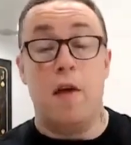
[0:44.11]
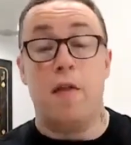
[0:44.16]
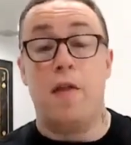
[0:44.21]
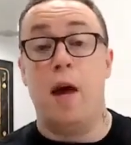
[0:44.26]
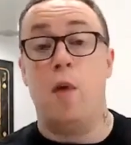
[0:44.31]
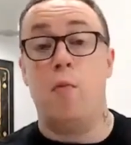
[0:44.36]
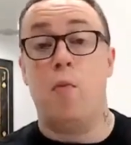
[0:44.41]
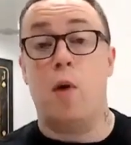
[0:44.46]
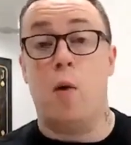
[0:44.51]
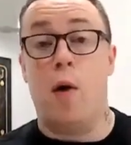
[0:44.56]

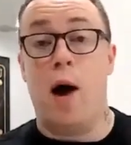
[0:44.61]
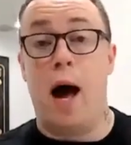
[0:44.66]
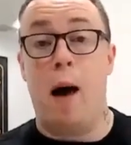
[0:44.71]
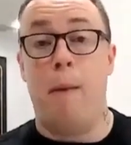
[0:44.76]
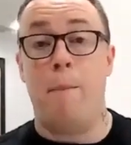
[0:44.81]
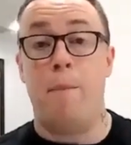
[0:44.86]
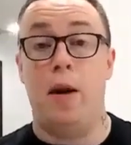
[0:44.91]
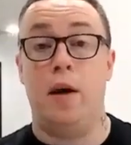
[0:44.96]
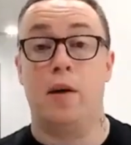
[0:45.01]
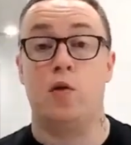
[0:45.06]
Then what will
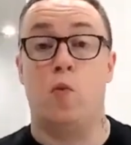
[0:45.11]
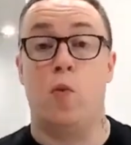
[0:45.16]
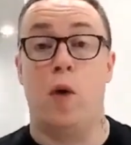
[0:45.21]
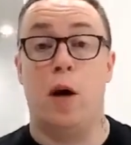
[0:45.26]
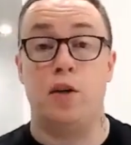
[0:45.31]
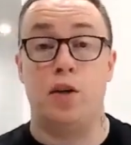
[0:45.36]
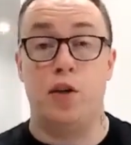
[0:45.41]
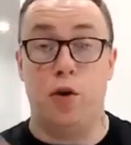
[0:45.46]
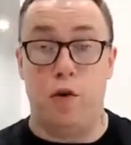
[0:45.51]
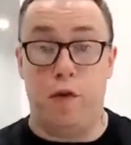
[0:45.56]
happen is
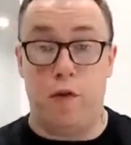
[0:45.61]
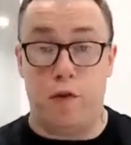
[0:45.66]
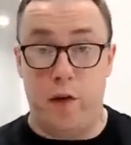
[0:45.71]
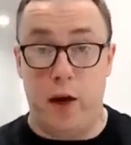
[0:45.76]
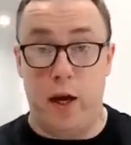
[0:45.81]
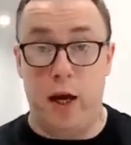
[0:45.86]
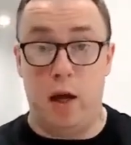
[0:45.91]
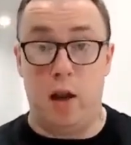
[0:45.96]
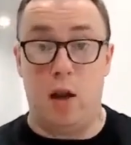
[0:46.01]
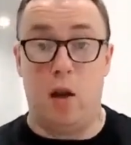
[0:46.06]
once you
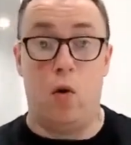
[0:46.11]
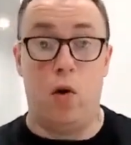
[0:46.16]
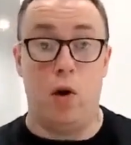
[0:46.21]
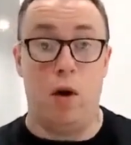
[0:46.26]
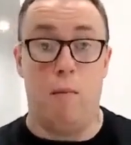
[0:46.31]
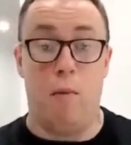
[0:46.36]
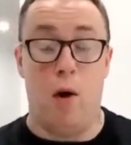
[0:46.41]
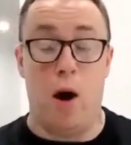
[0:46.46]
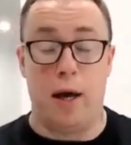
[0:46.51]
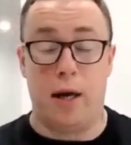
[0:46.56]
feel, or
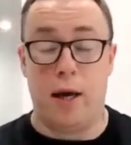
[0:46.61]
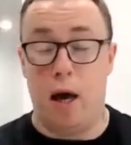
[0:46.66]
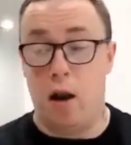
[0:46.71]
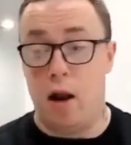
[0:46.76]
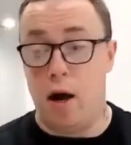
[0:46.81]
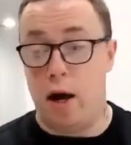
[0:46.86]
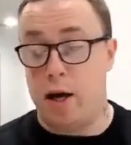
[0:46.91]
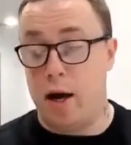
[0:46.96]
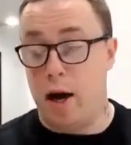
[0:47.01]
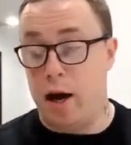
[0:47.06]
you might get
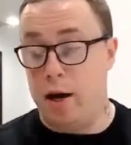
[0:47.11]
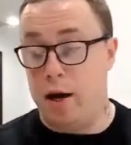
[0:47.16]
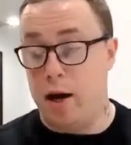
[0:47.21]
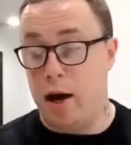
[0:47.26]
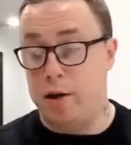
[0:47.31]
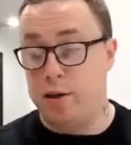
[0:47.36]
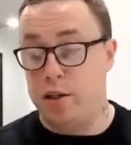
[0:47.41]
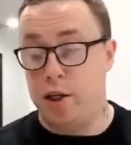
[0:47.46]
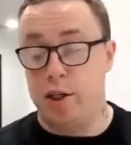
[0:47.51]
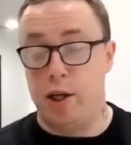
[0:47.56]
like
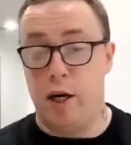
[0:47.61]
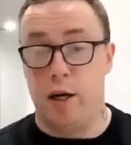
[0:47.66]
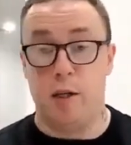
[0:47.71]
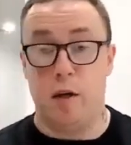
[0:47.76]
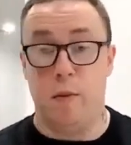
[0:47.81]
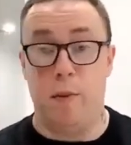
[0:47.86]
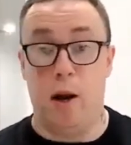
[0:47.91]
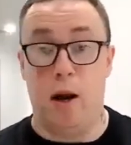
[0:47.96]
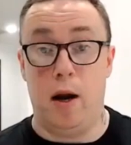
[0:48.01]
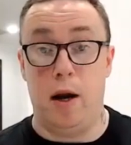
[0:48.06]
a
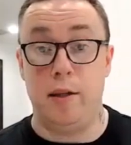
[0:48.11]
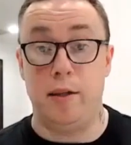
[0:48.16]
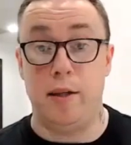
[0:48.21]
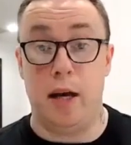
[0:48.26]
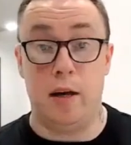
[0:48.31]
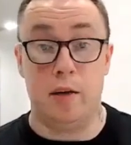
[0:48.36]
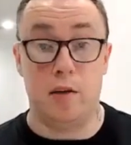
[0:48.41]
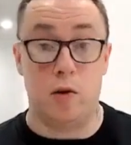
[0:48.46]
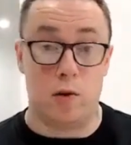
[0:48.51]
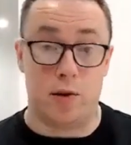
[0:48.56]
suggestibility
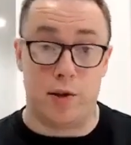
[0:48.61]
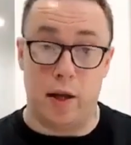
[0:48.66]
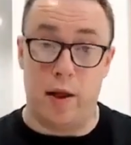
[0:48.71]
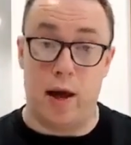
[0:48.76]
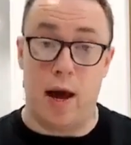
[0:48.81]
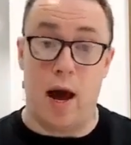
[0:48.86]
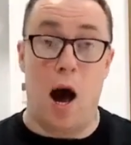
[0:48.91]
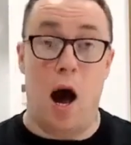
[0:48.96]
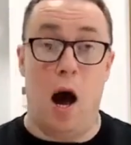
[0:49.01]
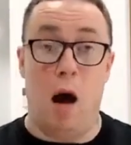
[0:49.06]
test or see
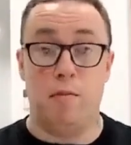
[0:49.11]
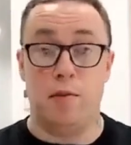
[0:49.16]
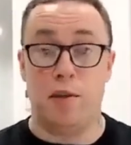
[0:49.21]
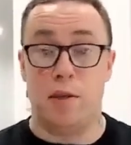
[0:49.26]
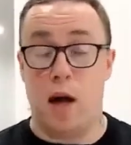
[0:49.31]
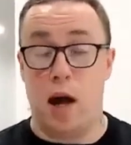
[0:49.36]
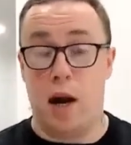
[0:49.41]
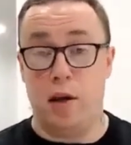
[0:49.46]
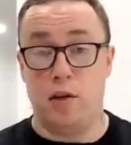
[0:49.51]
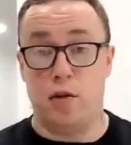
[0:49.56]
their arms
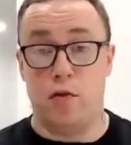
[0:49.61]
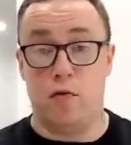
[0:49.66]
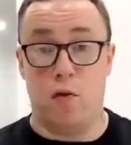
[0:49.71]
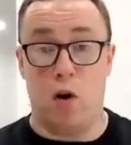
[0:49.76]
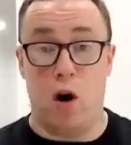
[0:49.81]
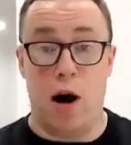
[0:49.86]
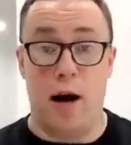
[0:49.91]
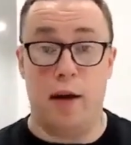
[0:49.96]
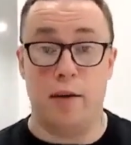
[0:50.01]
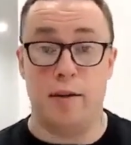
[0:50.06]
starting to
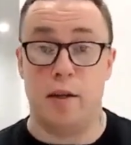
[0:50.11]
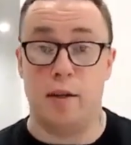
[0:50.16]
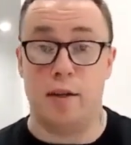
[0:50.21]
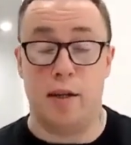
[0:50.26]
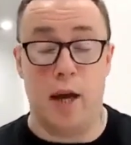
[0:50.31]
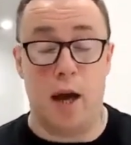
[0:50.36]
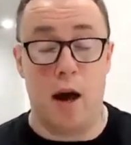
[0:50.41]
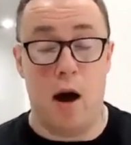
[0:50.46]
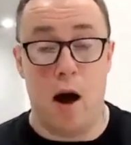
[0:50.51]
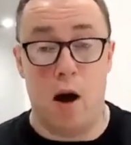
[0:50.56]
rise to
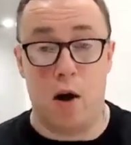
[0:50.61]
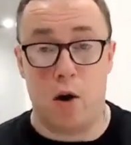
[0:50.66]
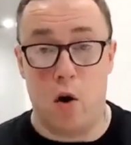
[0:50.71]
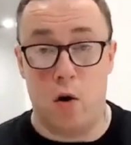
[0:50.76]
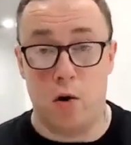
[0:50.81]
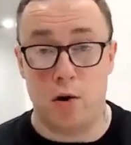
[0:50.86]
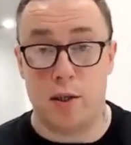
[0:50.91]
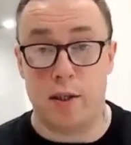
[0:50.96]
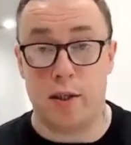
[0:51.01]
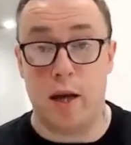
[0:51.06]
see how
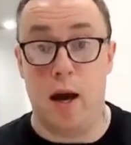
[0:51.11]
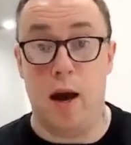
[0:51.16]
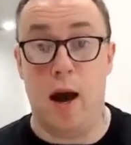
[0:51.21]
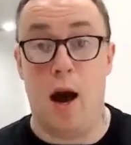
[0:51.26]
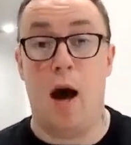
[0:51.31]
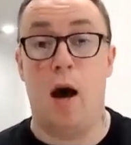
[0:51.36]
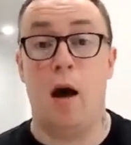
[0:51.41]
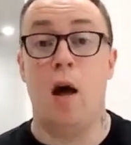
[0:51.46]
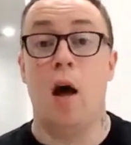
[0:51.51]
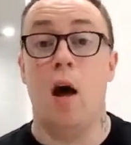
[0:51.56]
unconscious they
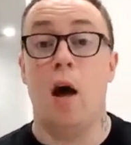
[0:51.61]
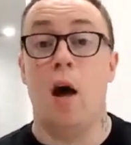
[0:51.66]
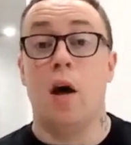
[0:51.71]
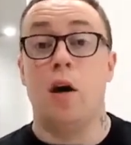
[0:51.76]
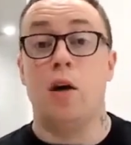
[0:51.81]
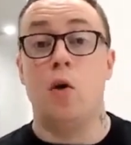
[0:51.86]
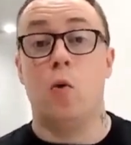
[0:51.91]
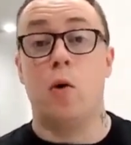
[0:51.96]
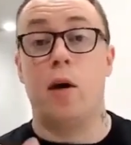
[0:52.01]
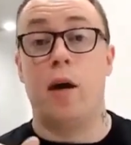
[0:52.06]
are,
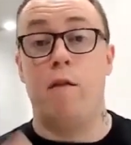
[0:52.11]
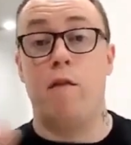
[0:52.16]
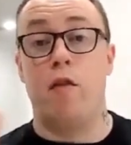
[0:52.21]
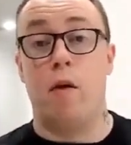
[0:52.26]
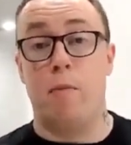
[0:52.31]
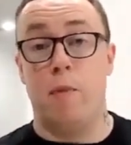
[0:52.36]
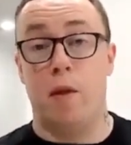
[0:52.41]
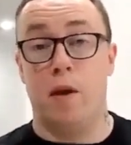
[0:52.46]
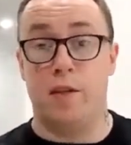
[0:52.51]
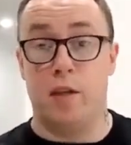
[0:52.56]
you'll give
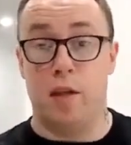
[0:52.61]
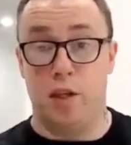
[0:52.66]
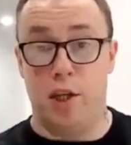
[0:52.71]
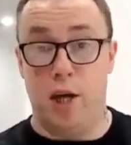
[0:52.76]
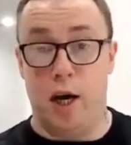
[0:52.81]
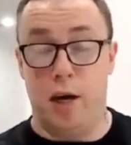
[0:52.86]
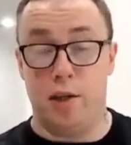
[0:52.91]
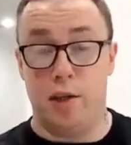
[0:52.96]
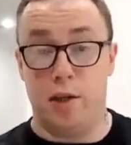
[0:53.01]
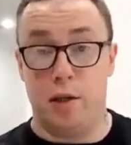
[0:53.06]
them the
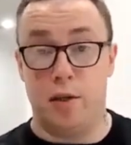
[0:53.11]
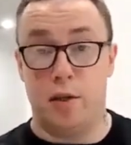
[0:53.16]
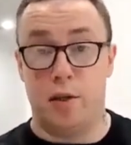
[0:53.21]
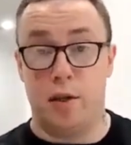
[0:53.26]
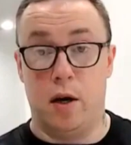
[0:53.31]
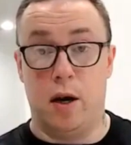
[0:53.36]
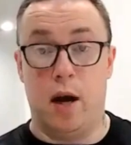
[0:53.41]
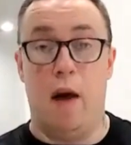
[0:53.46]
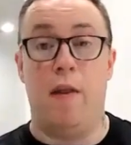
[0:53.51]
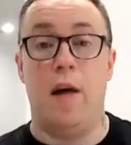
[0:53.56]
suggestions.
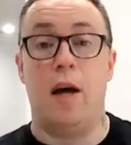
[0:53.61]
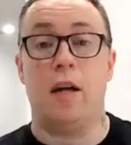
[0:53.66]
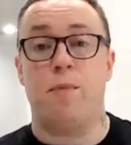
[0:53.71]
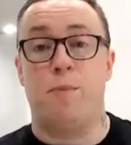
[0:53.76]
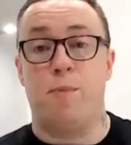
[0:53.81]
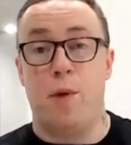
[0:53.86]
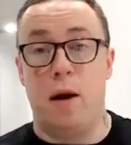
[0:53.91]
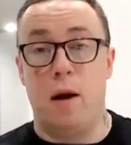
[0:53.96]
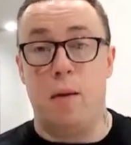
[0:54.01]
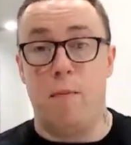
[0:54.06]
Okay, that's
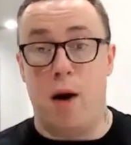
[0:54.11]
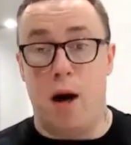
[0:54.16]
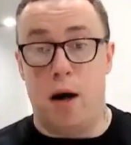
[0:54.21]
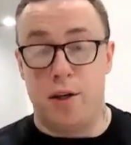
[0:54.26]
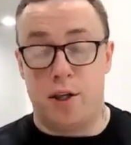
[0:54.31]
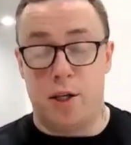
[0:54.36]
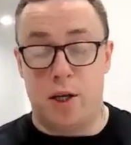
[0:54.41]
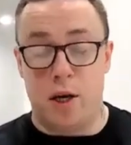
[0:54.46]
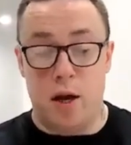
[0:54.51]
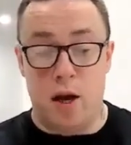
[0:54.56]
pretty
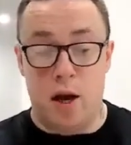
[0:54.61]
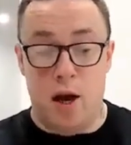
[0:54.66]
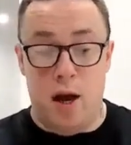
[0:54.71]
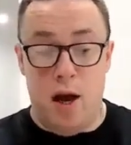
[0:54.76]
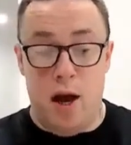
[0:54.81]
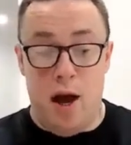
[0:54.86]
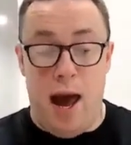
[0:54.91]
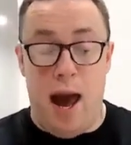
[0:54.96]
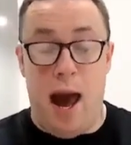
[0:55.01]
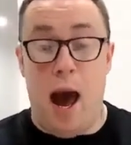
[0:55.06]
much
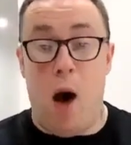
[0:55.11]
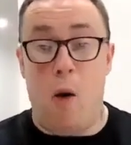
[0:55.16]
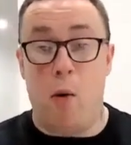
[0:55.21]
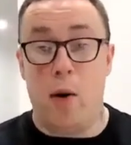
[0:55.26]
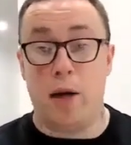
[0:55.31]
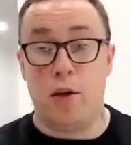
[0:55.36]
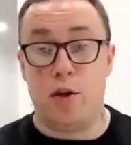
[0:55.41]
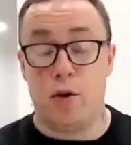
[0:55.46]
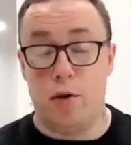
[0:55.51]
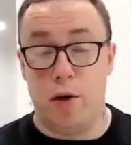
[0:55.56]
how
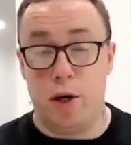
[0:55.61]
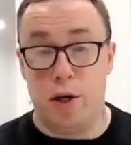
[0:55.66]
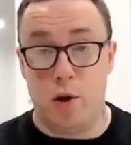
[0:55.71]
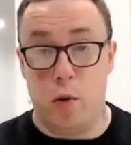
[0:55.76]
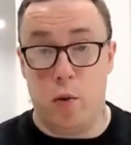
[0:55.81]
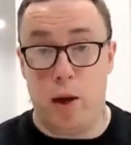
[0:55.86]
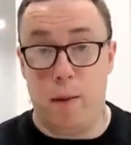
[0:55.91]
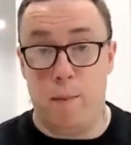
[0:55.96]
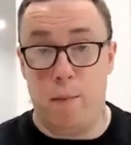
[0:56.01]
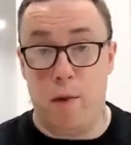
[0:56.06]
a
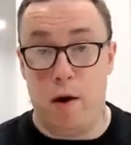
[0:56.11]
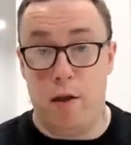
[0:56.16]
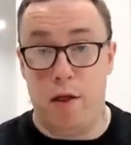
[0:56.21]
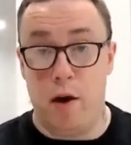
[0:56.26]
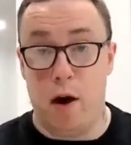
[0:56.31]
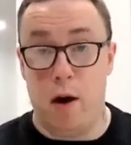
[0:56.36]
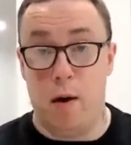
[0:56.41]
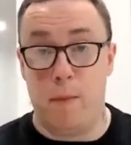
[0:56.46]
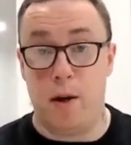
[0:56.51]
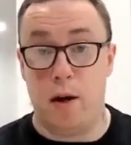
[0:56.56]
traditional
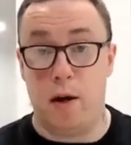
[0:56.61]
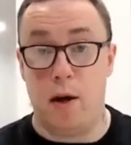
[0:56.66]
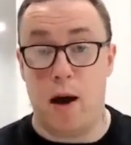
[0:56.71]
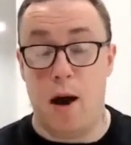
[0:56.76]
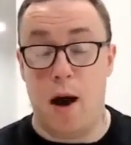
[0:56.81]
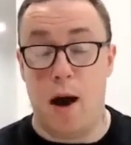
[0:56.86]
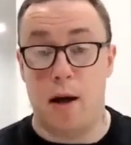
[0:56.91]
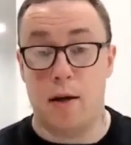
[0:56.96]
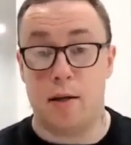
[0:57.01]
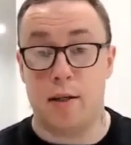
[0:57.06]
hypnotherapy
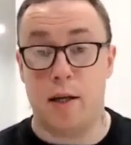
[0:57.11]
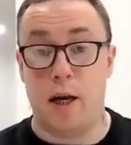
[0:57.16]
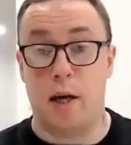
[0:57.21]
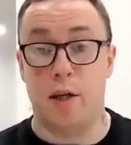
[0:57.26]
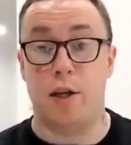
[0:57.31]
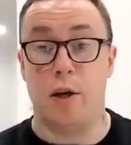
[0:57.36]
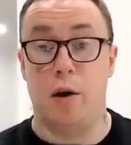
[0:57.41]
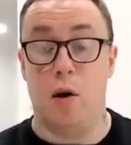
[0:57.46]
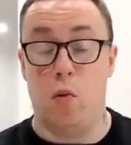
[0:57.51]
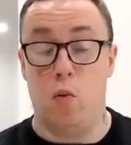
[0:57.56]

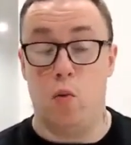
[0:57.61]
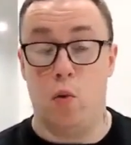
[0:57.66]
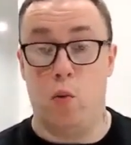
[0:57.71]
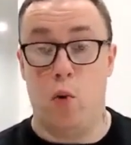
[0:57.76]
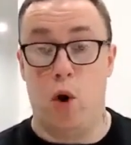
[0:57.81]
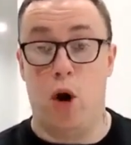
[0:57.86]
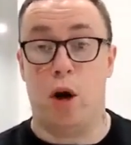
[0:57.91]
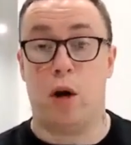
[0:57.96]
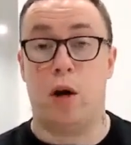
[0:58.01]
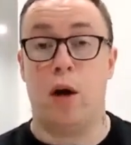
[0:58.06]
session would
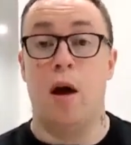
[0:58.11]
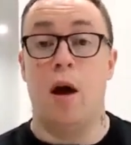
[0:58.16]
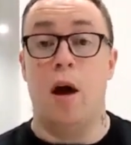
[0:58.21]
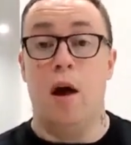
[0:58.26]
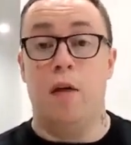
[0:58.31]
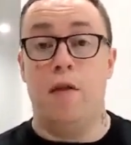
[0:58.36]
work.